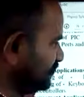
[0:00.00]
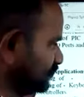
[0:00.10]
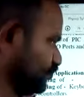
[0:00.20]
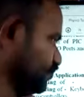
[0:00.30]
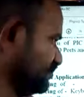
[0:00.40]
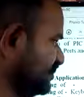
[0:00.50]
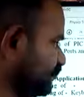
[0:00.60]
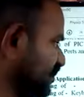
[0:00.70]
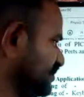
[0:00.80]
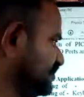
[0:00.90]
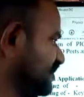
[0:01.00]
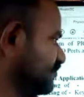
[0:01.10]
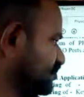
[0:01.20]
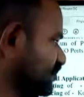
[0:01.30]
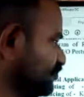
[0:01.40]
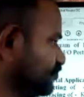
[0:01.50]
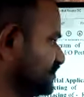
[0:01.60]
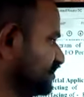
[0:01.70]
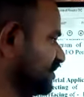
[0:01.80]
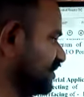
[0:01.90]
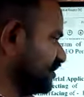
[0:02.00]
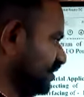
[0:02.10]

So this one is especially used in the